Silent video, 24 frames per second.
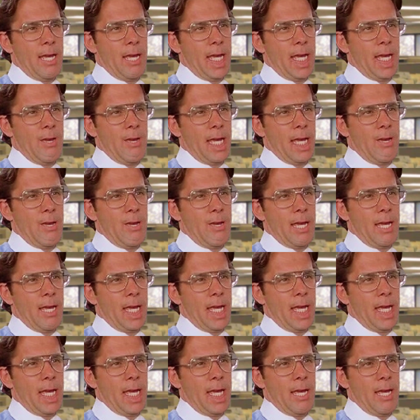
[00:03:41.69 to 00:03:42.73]
I'm going to have to
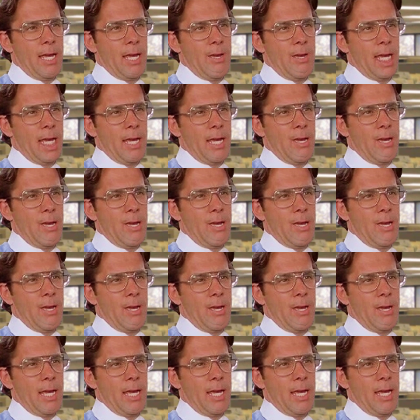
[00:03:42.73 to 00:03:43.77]
ask you to go
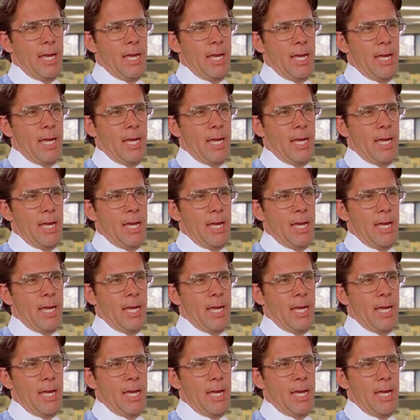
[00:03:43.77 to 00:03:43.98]
ahead and